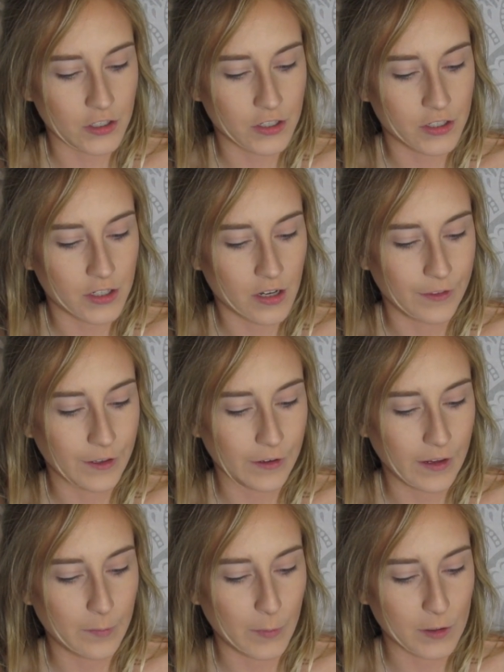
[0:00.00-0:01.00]
just
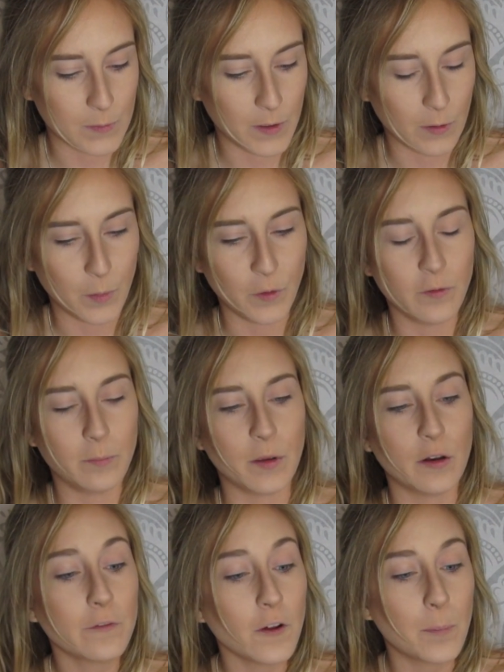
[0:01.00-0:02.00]
literally the most
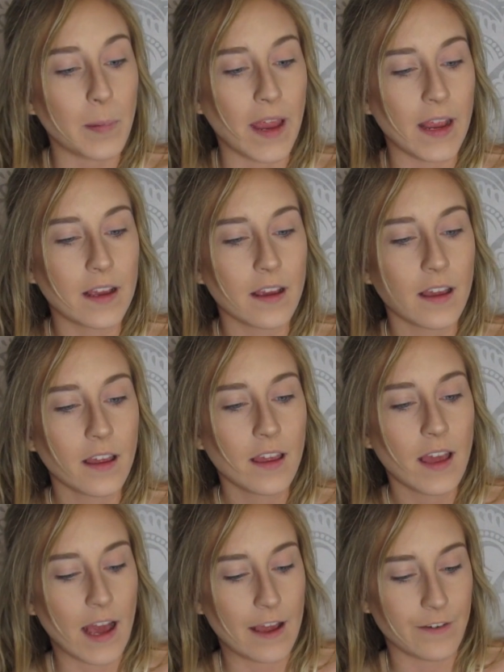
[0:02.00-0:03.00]
beautiful pink
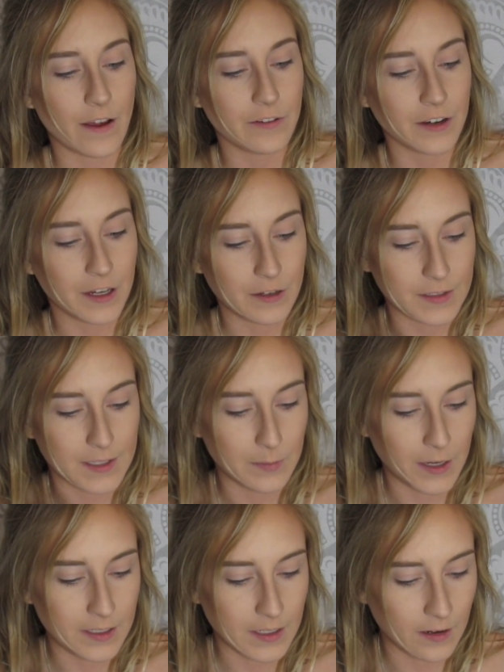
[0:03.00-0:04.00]
I've ever used in
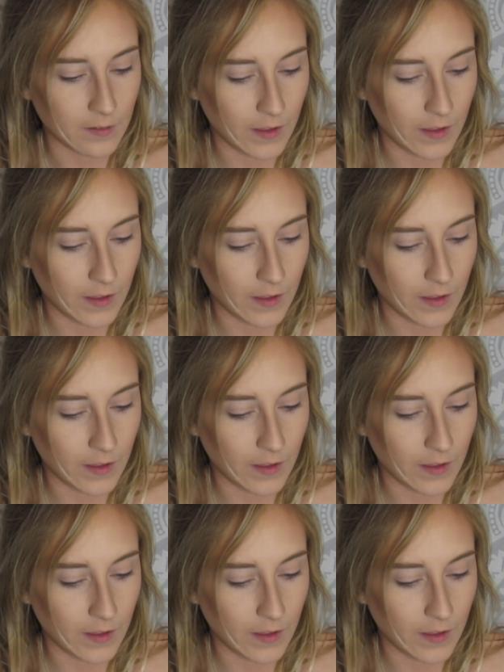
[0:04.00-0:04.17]
my entire